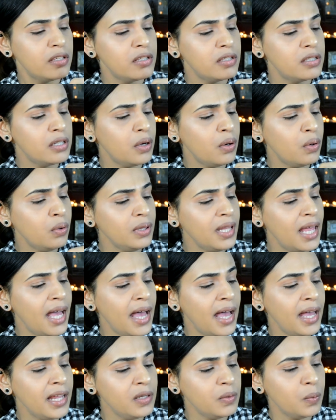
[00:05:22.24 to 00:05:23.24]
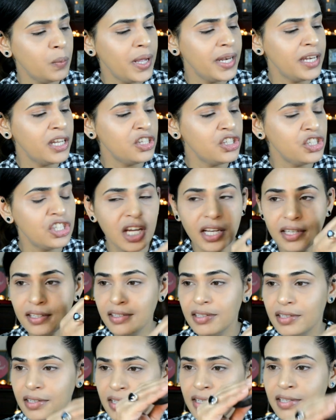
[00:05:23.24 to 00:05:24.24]
so that when it
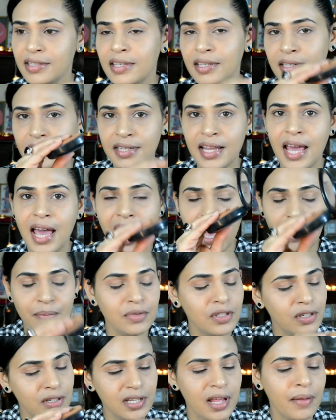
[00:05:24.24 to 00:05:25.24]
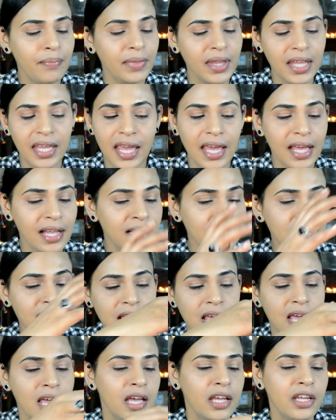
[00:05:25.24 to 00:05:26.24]
shutters and dams or something
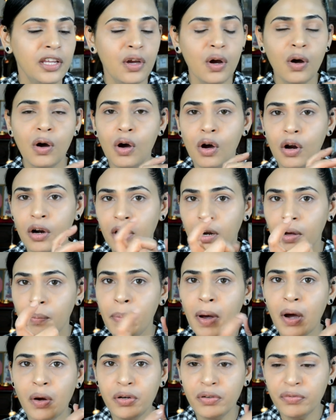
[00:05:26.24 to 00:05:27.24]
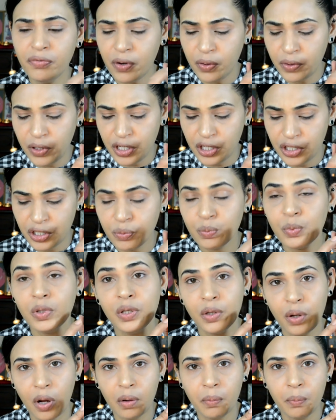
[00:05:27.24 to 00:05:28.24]
else, your powder
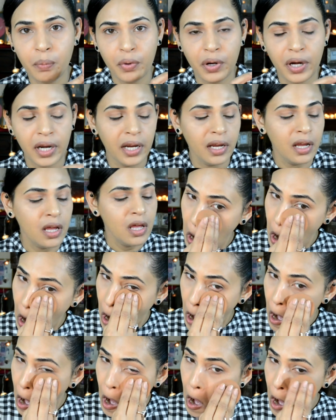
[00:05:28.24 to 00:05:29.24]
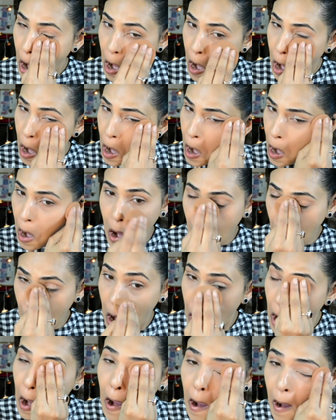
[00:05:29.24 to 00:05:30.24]
foundation will not break. And I like to use the
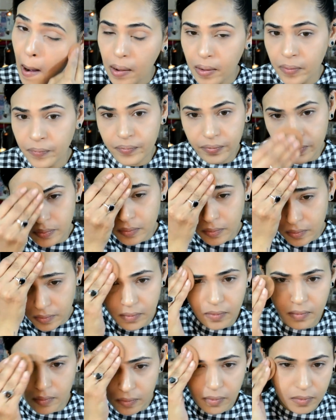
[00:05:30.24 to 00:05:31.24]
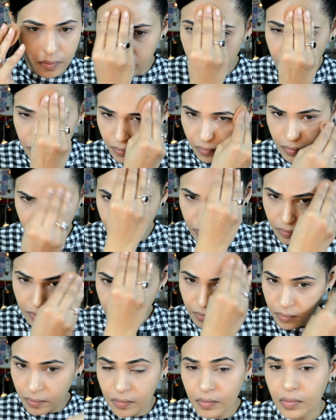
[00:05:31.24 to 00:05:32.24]
same applicator to apply it
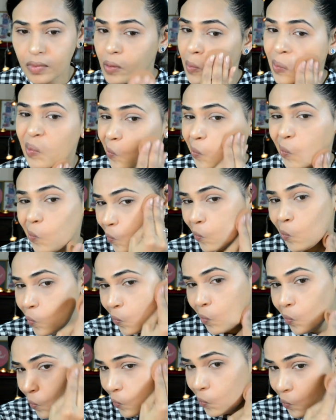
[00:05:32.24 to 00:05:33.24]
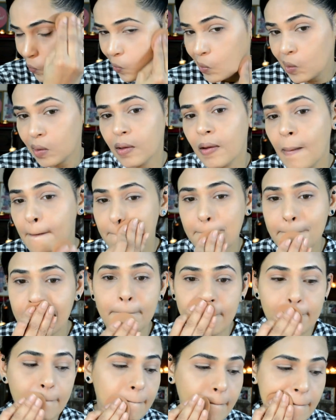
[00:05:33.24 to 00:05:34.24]
on my face, because it gives me
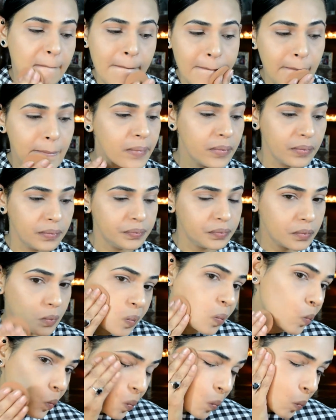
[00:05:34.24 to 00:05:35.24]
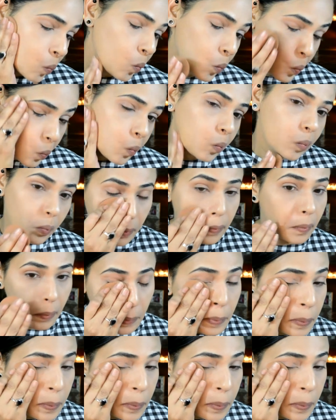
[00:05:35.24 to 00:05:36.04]
even more coverage that way.